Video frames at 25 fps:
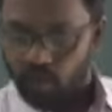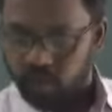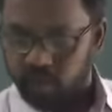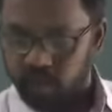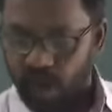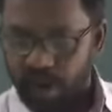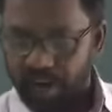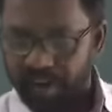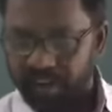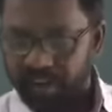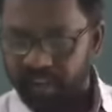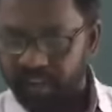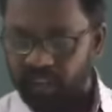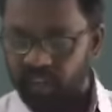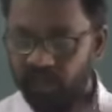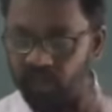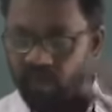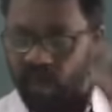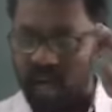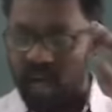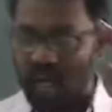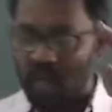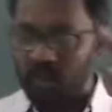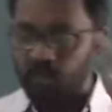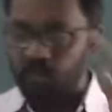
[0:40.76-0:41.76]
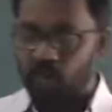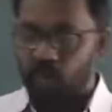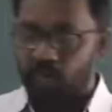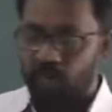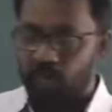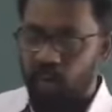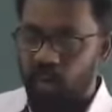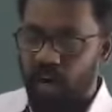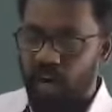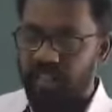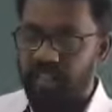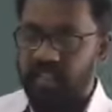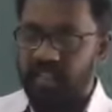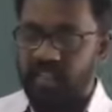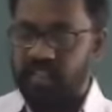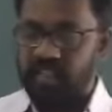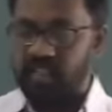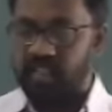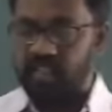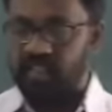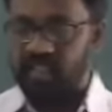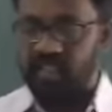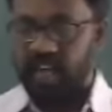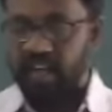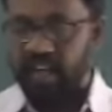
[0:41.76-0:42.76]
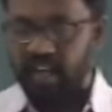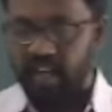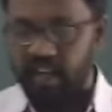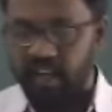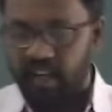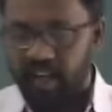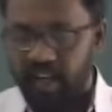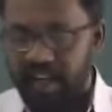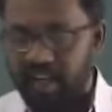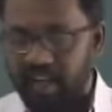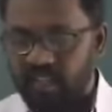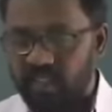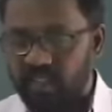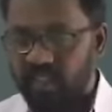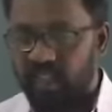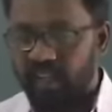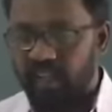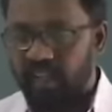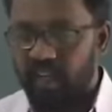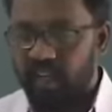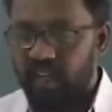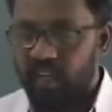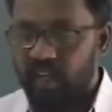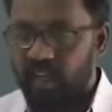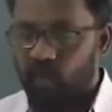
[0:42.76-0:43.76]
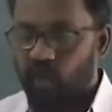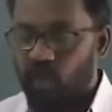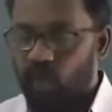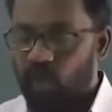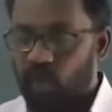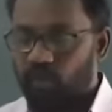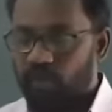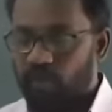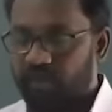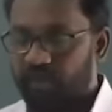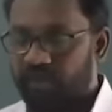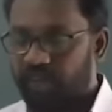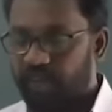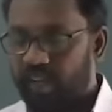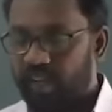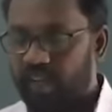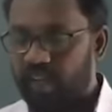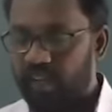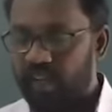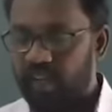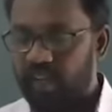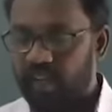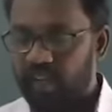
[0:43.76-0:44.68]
find the volume of largest right circular cone from the